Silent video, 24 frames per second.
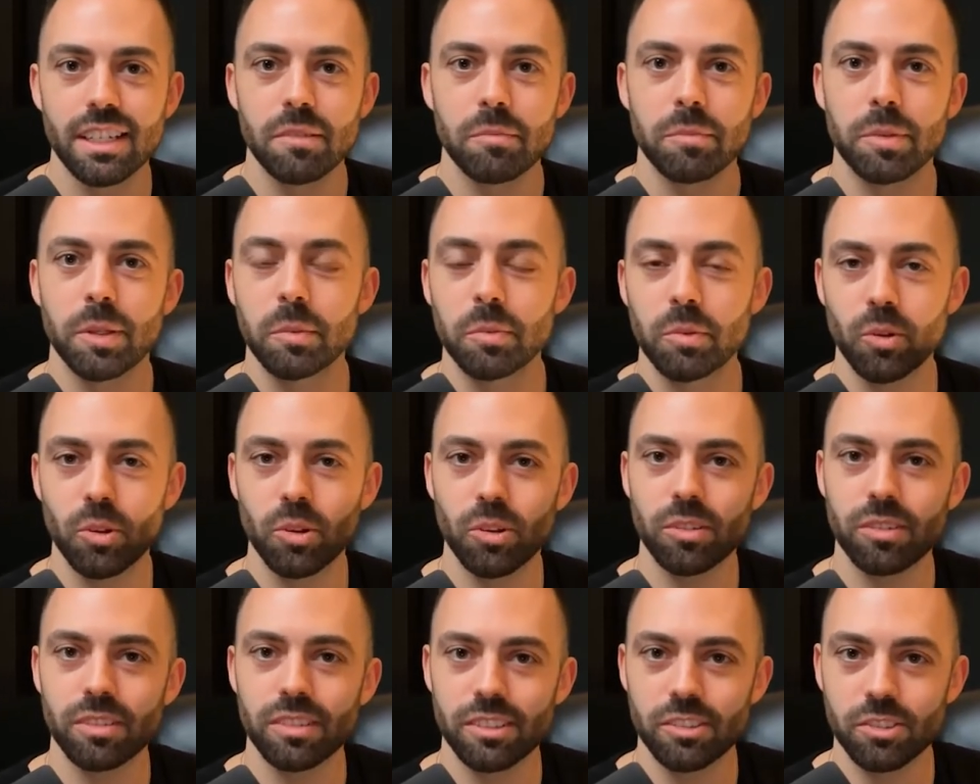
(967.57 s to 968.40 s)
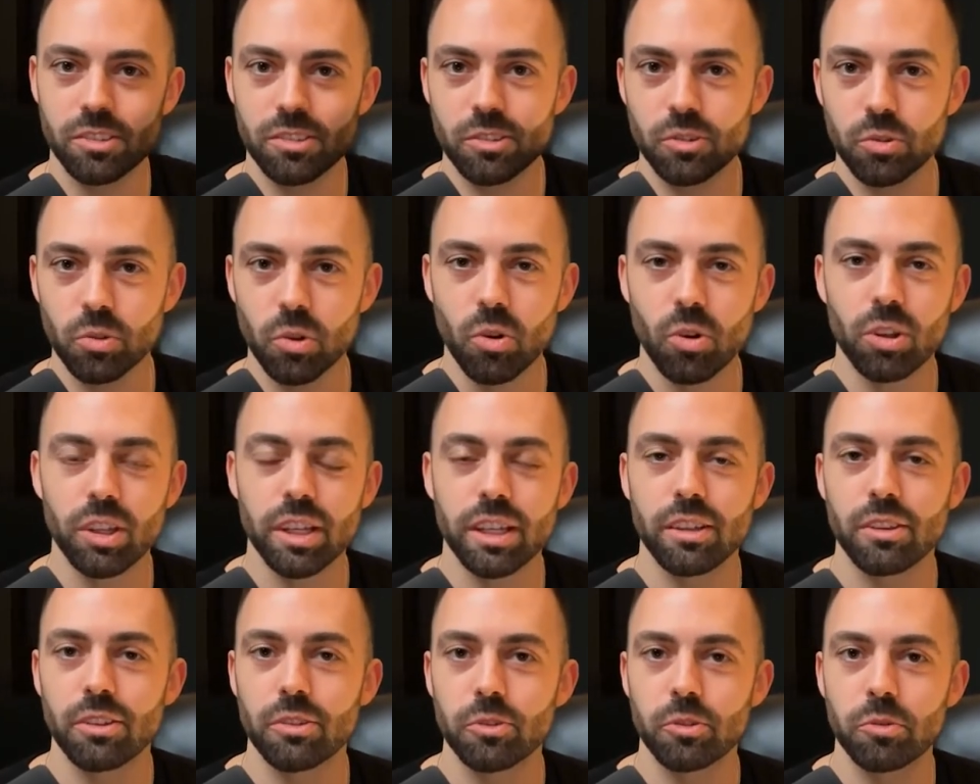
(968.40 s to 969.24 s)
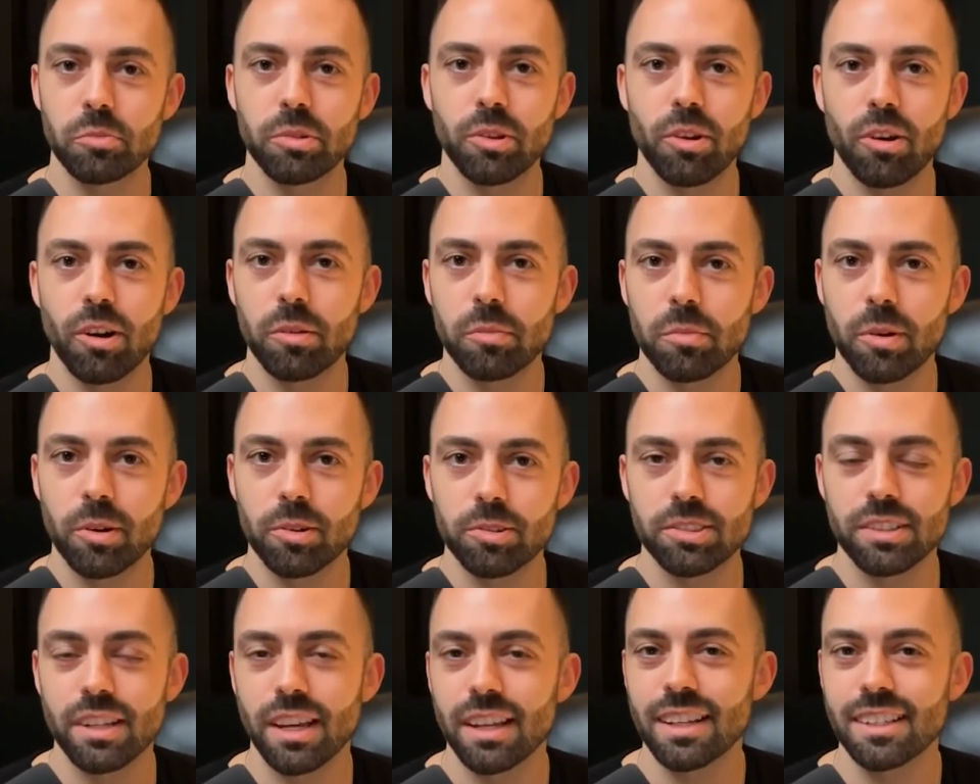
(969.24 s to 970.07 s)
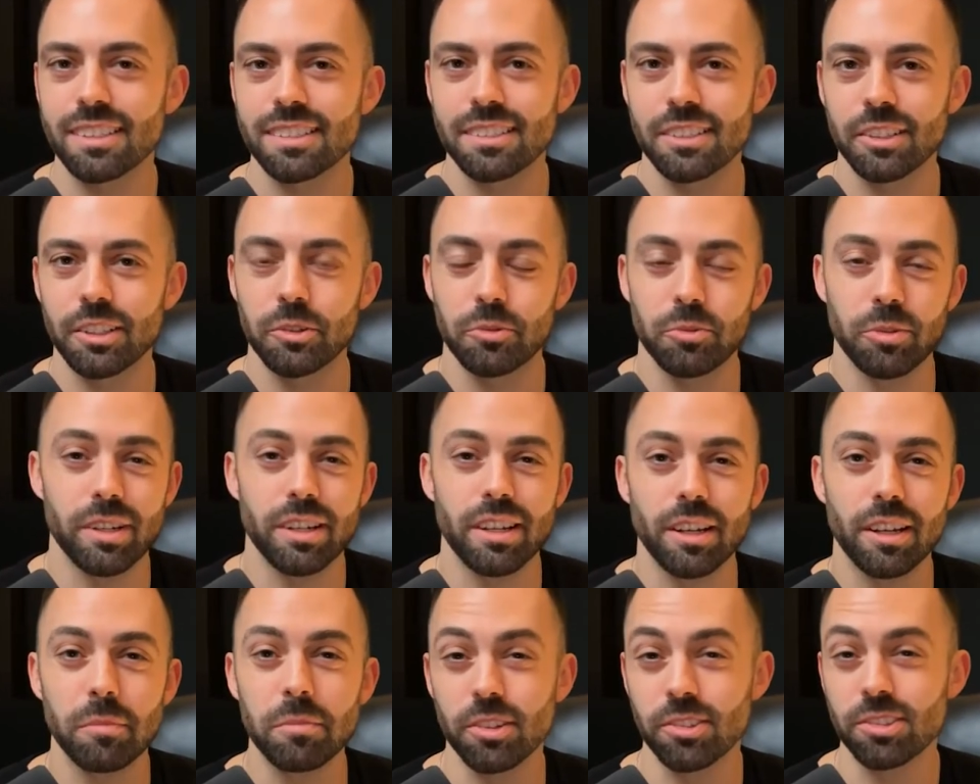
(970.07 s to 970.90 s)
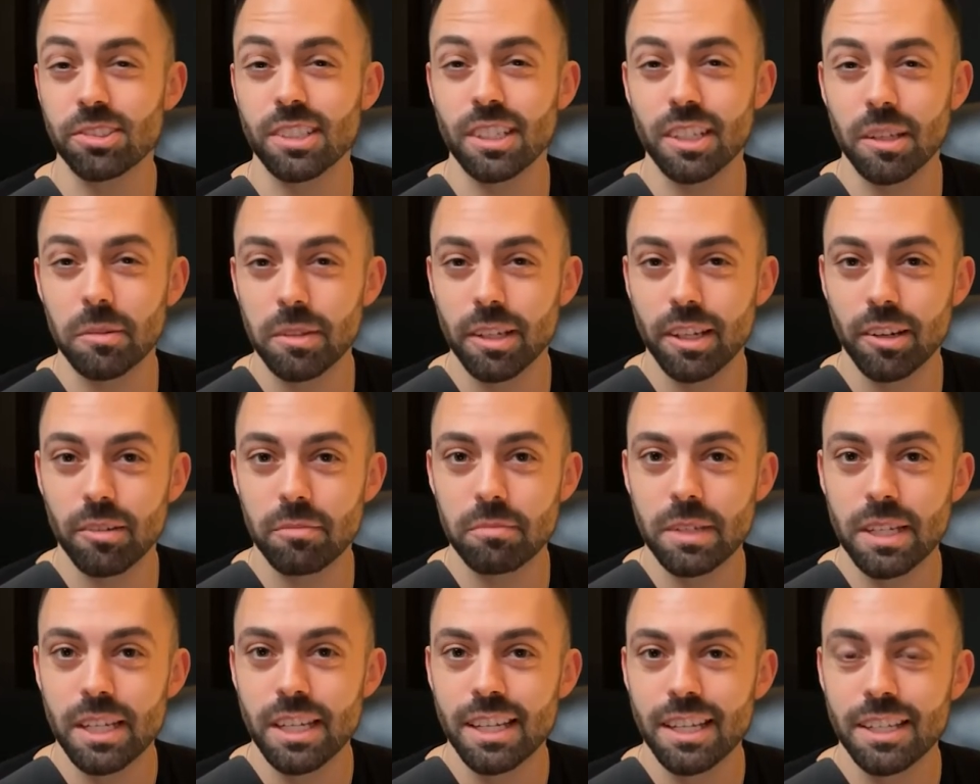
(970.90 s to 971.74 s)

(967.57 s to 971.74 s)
People scrolling through blog posts, not necessarily reading them, they're skimming them.